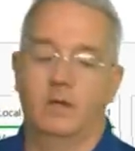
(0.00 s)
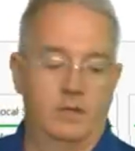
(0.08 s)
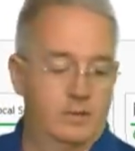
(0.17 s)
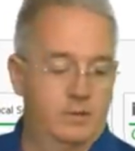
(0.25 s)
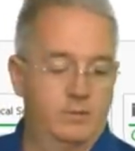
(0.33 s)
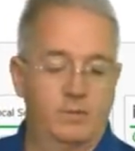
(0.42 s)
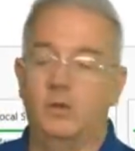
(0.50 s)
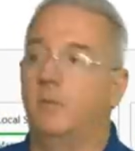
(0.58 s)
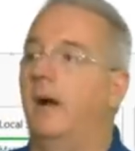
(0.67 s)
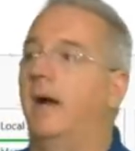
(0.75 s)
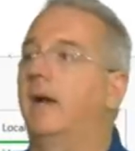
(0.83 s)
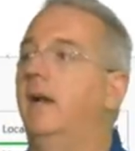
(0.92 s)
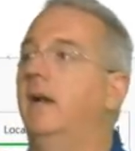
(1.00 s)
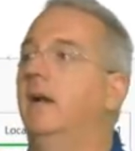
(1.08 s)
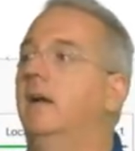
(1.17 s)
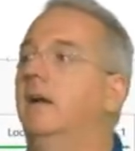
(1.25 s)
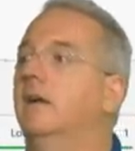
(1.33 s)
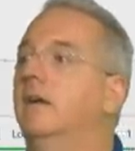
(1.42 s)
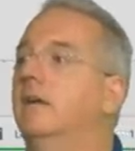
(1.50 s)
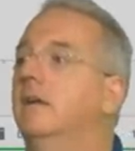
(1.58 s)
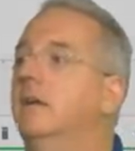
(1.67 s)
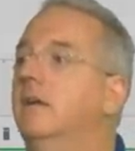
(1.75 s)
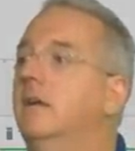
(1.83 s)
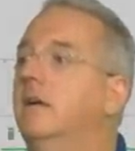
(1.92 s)
So we'll go back here,
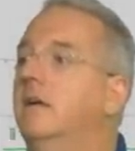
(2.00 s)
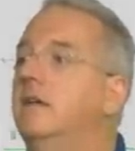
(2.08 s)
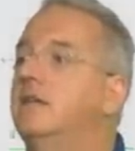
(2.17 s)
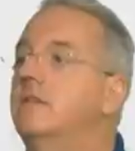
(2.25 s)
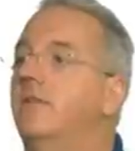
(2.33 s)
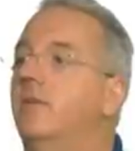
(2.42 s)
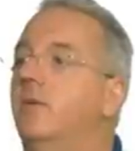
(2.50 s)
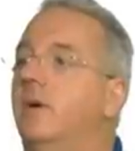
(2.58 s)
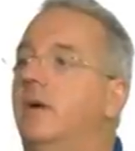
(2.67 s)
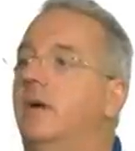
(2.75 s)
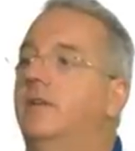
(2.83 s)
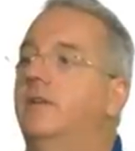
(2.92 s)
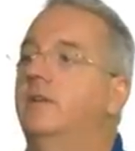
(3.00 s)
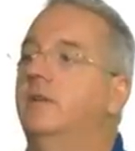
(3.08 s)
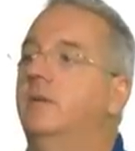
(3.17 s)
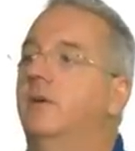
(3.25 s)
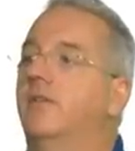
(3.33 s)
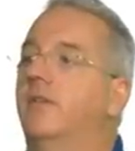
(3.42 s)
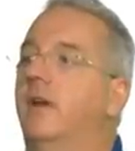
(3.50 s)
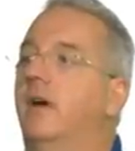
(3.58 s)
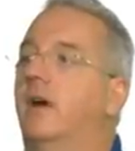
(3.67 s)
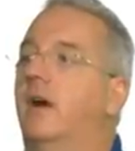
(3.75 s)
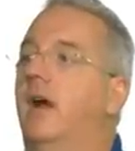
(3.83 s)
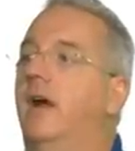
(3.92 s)
server one R two, we'll say
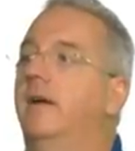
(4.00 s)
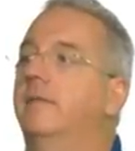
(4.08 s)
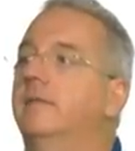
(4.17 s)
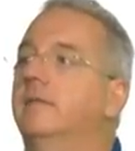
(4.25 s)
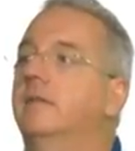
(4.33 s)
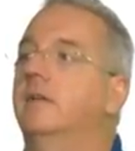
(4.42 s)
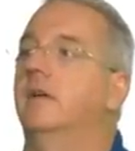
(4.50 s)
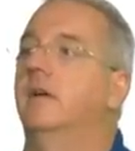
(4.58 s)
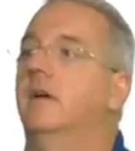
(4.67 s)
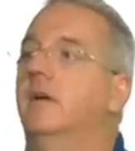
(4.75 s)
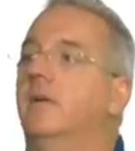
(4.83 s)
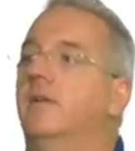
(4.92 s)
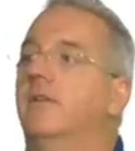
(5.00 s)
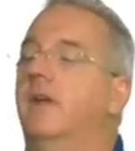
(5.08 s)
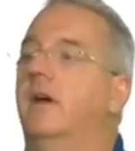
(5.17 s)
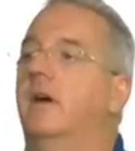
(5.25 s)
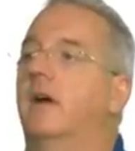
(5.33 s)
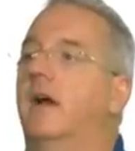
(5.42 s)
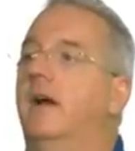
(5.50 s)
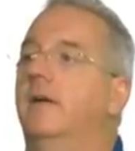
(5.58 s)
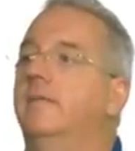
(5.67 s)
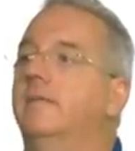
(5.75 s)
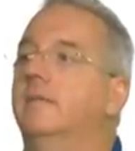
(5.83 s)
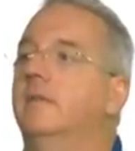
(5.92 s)
okay, we'll say okay,
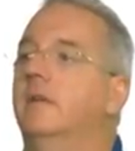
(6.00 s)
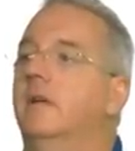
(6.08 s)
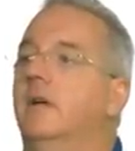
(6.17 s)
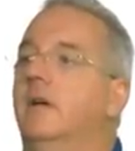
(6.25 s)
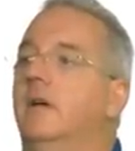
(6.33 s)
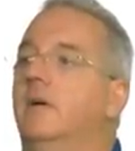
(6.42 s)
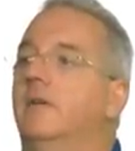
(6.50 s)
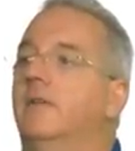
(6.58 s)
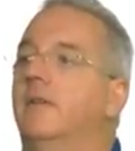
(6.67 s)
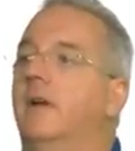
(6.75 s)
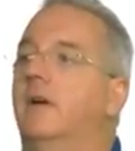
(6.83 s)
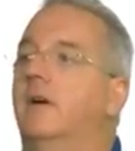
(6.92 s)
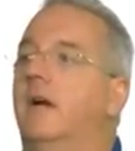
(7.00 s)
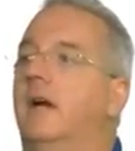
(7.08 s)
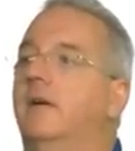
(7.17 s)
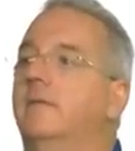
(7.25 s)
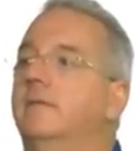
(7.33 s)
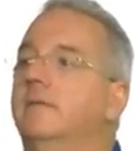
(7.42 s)
we'll say okay.